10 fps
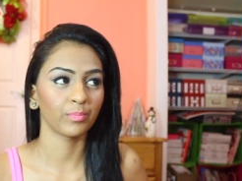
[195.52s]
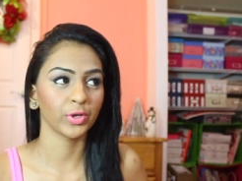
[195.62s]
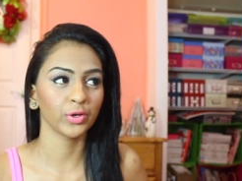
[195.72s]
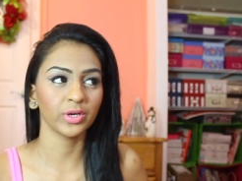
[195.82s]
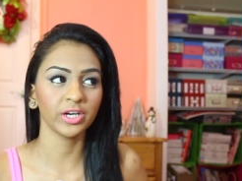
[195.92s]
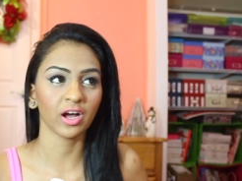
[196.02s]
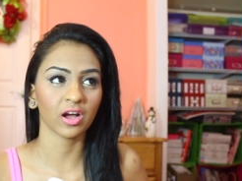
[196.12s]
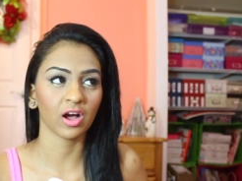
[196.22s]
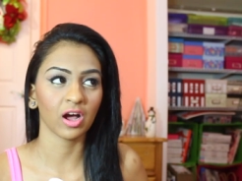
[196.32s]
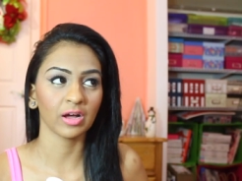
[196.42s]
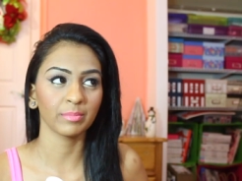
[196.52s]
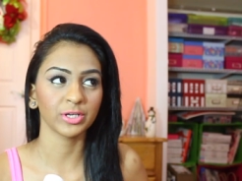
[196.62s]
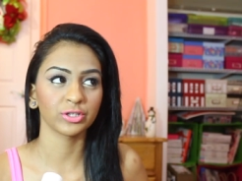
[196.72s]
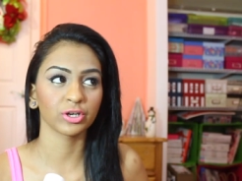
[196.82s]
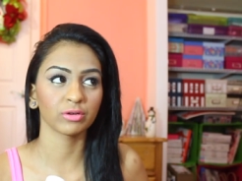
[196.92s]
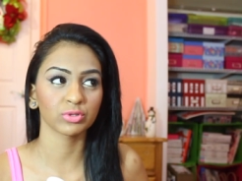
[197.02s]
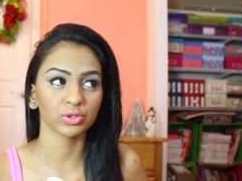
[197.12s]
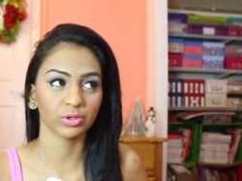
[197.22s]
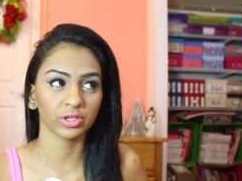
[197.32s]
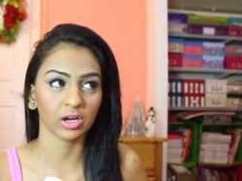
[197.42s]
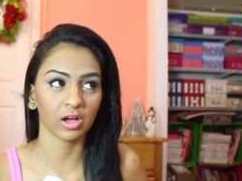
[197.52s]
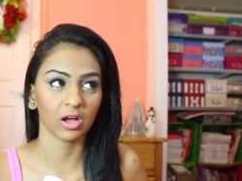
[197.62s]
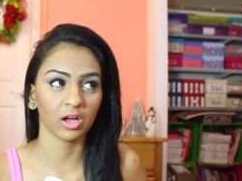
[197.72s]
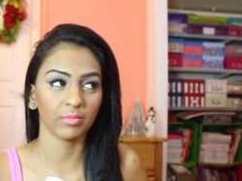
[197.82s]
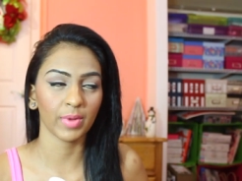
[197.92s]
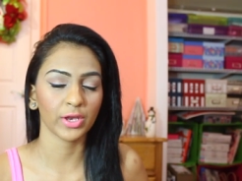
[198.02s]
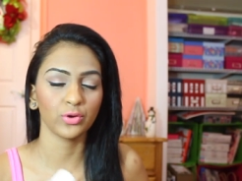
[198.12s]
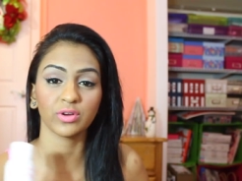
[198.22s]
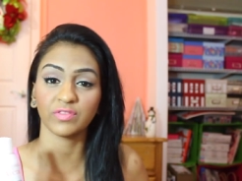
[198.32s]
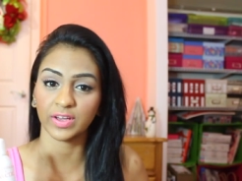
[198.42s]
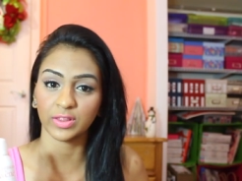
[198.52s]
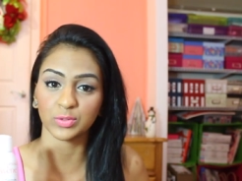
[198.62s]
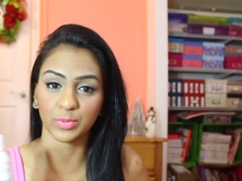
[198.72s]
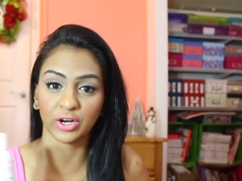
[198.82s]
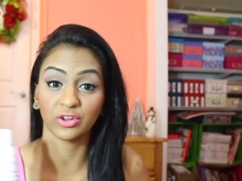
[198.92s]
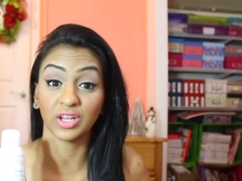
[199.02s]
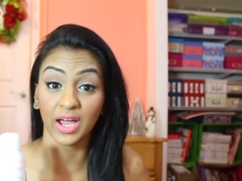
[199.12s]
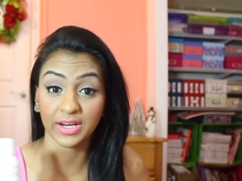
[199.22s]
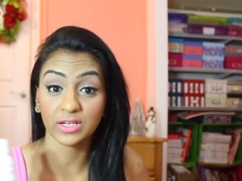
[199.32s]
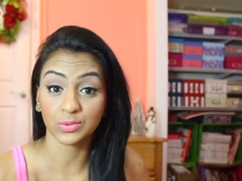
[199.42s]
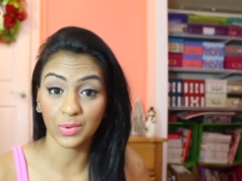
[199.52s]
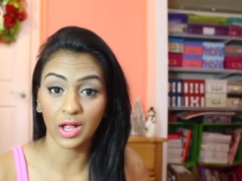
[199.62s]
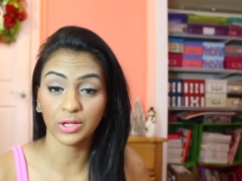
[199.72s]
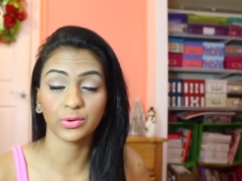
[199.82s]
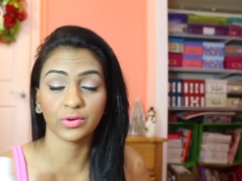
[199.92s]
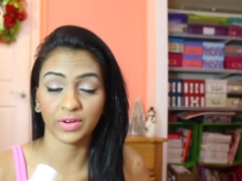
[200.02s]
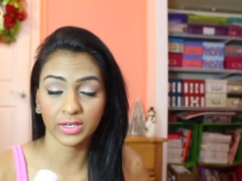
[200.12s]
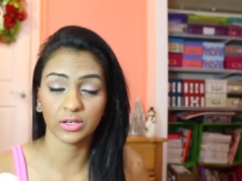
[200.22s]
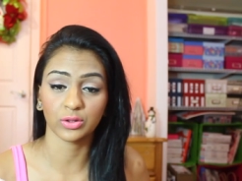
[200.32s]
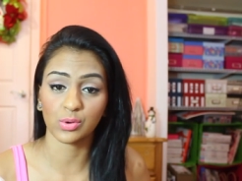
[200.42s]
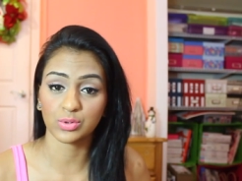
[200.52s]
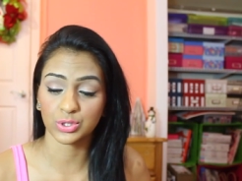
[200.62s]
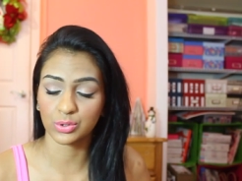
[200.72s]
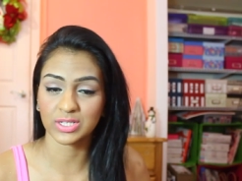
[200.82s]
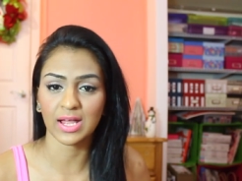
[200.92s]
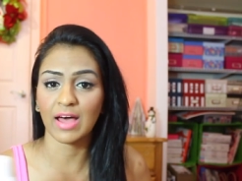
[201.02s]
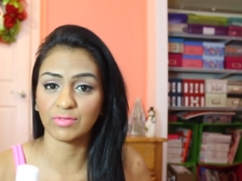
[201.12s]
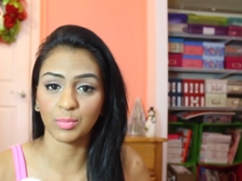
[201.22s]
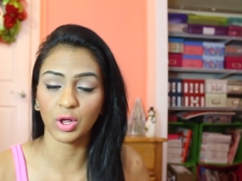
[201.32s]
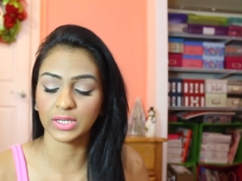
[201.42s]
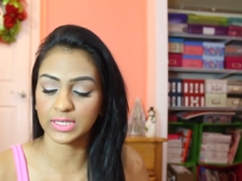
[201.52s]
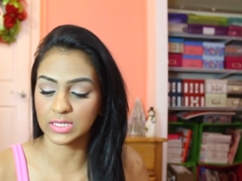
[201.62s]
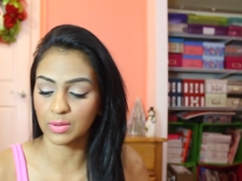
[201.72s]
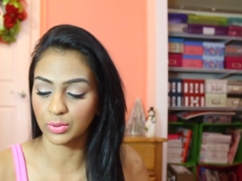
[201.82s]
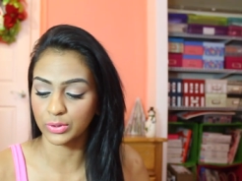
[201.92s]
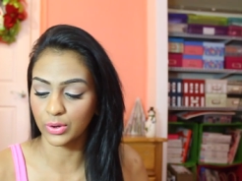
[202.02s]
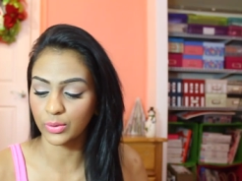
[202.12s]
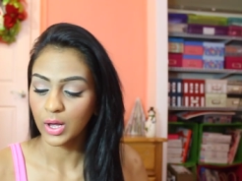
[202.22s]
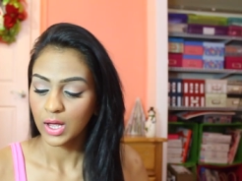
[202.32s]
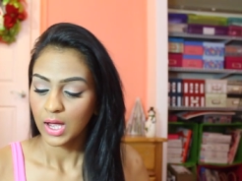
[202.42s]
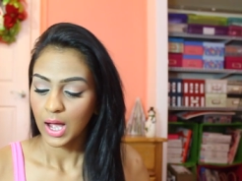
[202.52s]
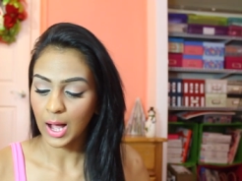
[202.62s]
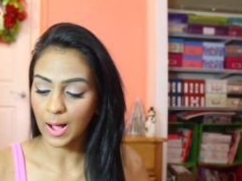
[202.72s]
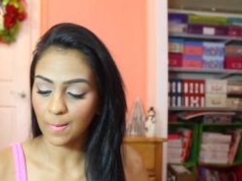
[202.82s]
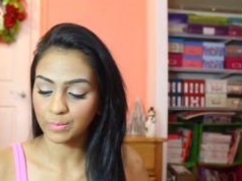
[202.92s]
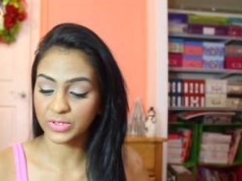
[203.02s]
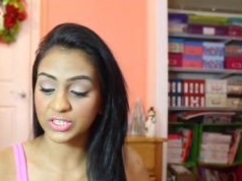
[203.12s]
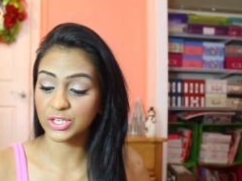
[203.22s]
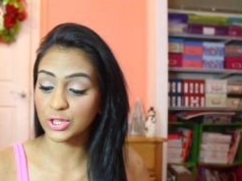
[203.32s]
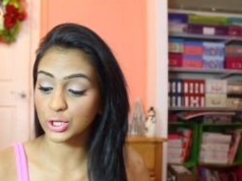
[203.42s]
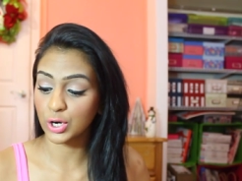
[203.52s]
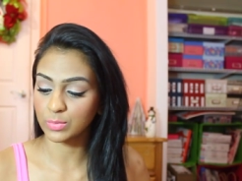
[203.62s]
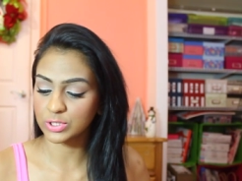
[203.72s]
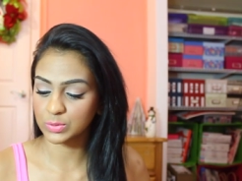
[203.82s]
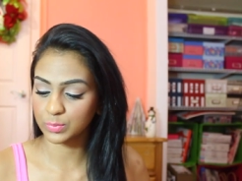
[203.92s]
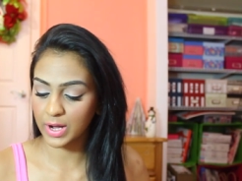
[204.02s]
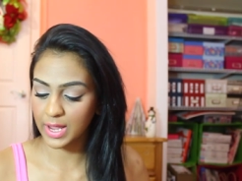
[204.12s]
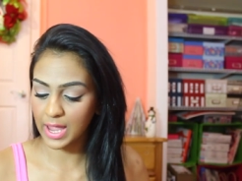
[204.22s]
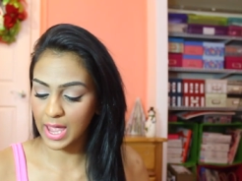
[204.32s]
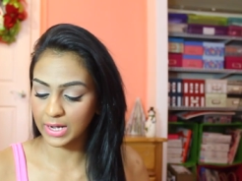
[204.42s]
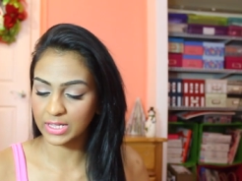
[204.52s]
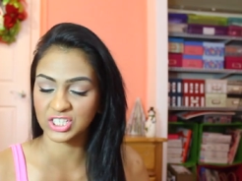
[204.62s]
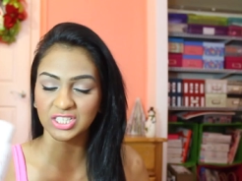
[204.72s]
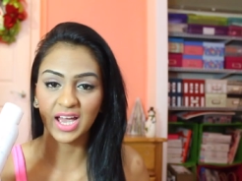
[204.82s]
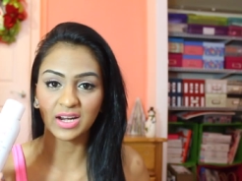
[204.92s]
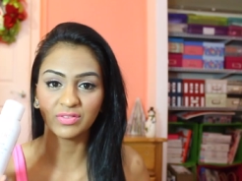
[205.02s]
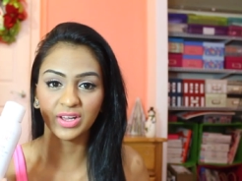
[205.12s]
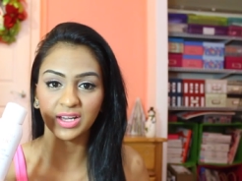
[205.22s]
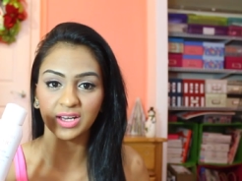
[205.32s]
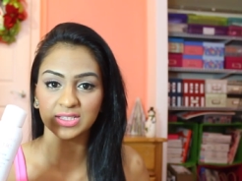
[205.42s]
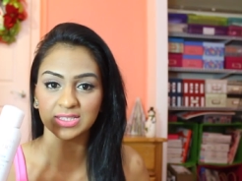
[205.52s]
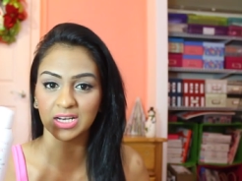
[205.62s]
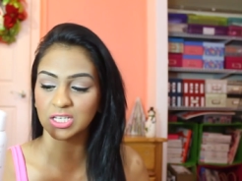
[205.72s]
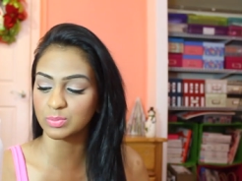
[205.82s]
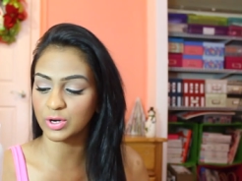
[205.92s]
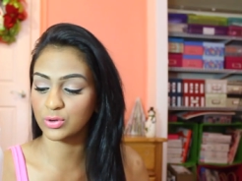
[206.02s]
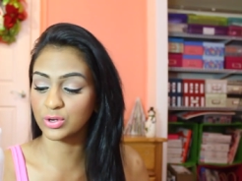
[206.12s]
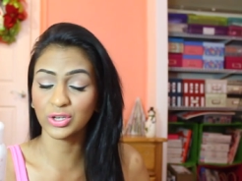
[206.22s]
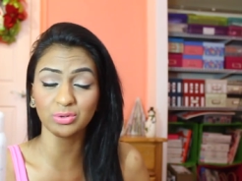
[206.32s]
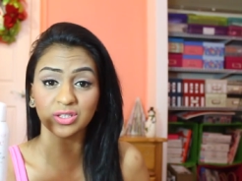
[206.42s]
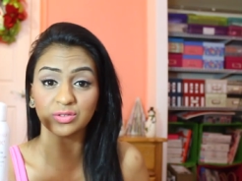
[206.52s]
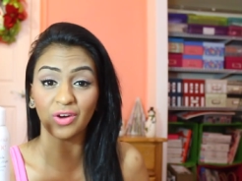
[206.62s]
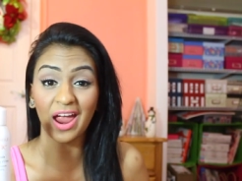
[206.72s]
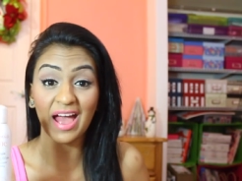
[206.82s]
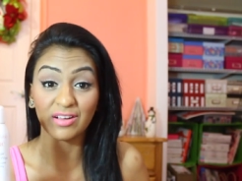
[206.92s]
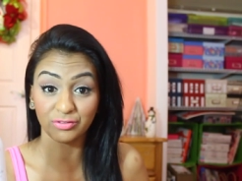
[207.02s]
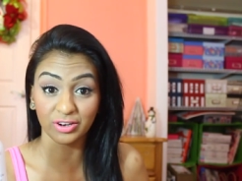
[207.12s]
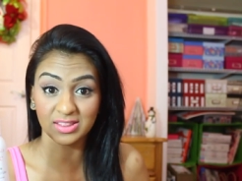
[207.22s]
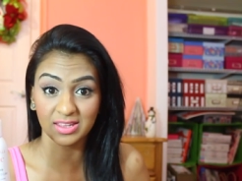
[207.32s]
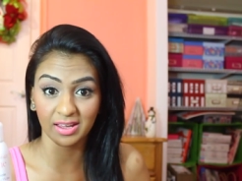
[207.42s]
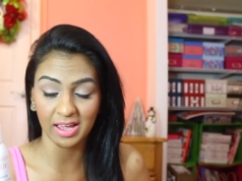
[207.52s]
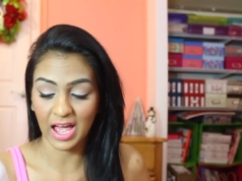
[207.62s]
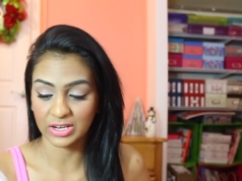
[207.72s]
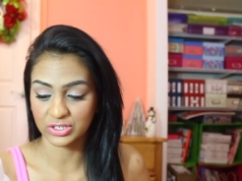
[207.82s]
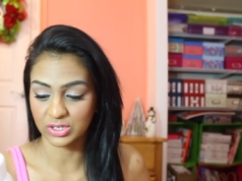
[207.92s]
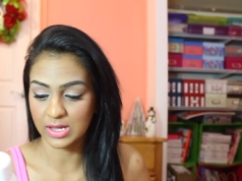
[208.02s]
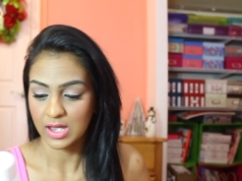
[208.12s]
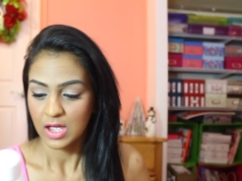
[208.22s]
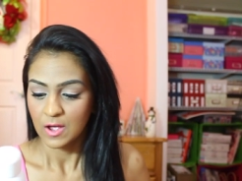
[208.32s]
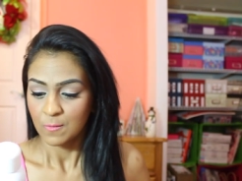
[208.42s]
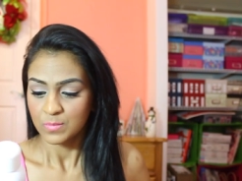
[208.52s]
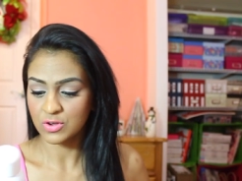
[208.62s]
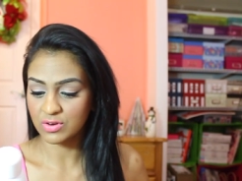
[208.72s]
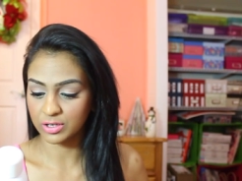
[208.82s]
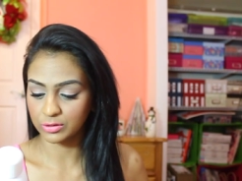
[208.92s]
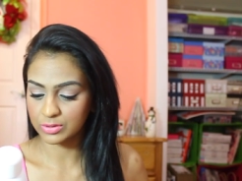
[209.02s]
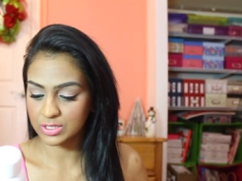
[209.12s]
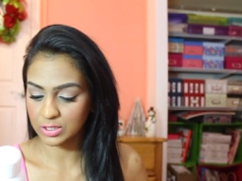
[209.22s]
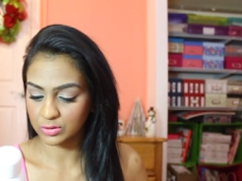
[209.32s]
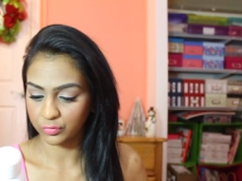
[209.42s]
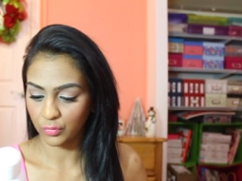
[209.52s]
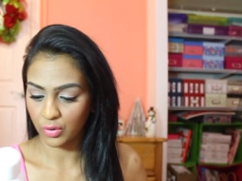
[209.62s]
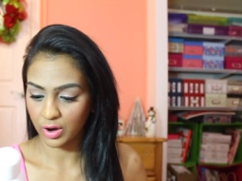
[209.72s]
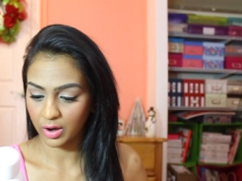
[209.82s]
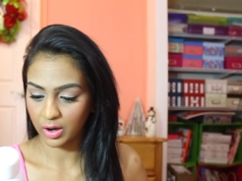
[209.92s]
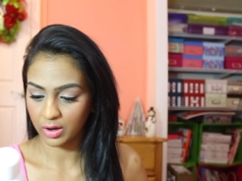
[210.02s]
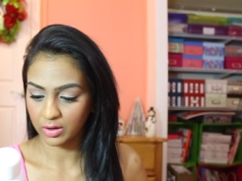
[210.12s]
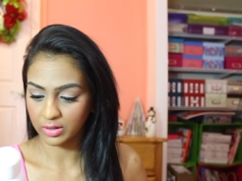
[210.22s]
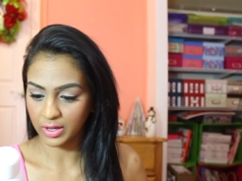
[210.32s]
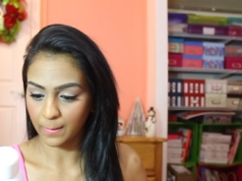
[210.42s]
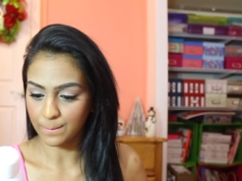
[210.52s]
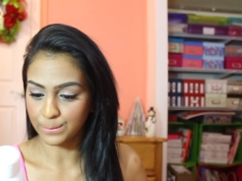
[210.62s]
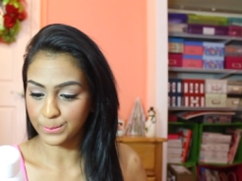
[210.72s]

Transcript: beauty.com and dermstore.com and you can find this brand online as well you can find it on those stores i'll have them all linked down below um, this is the thermal spray and it's just kind of like a setting spray you can use this for everything actually you can use this for like